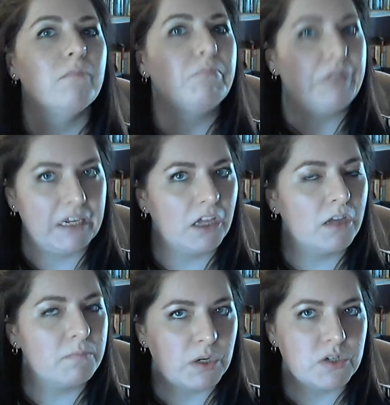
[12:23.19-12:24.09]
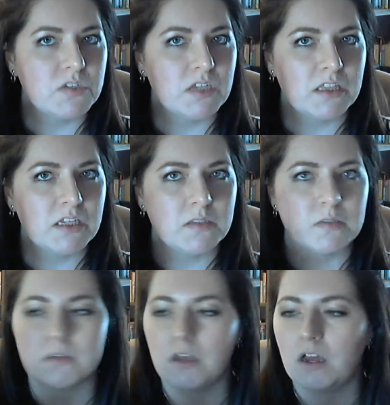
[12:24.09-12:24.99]
planning on purchasing
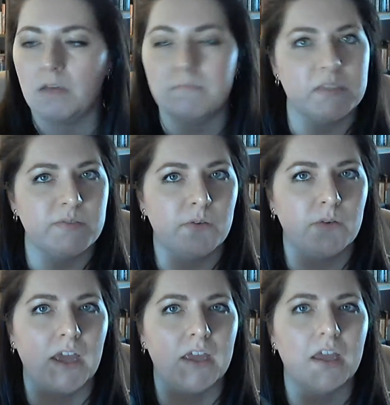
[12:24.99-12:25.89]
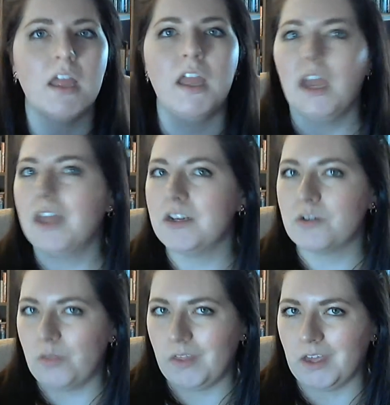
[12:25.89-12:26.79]
this Misfit Ray, and I
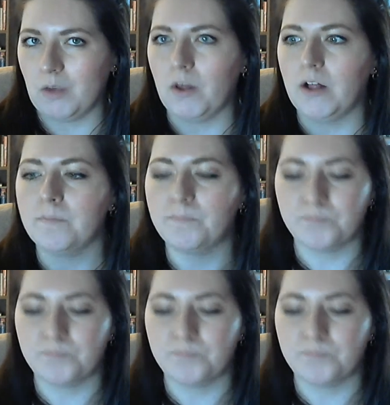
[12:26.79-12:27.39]
don't think I will.